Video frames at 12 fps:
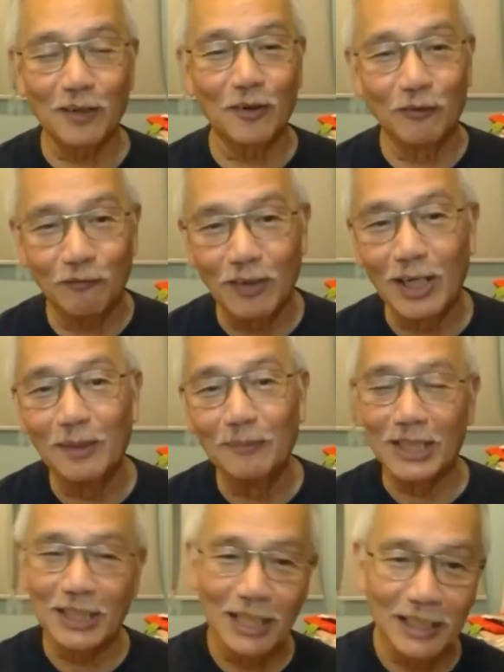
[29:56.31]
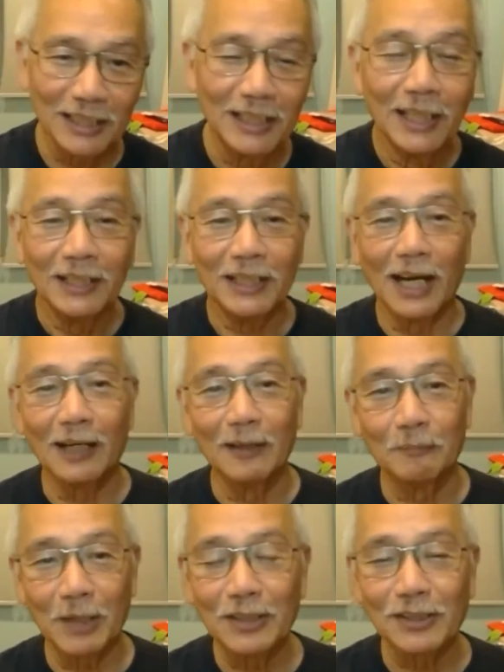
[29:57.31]
they're confirmed as a
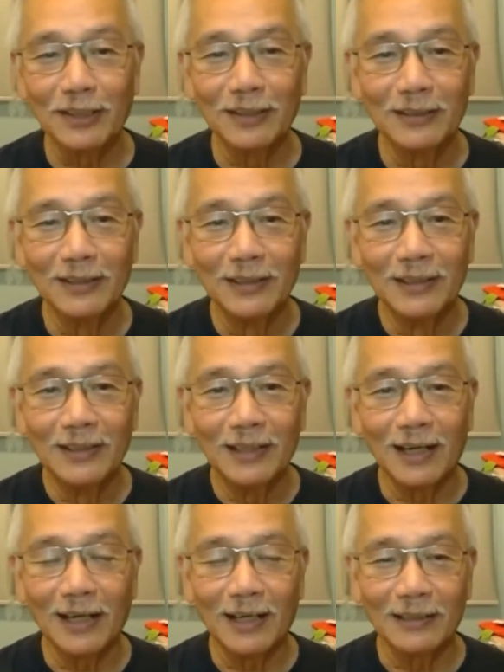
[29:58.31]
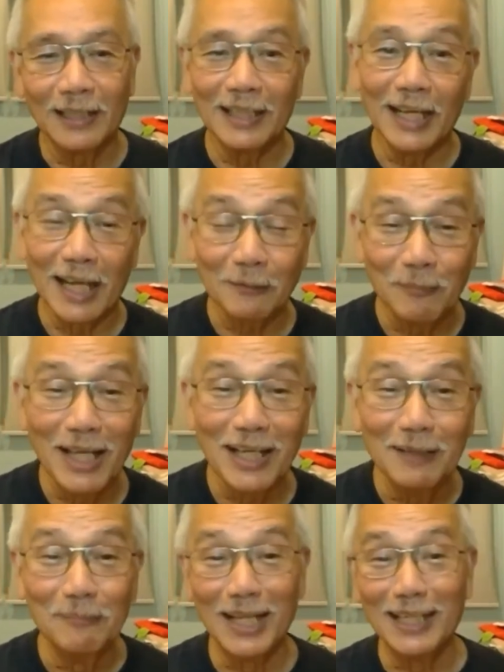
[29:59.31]
young person, uh, then they get married.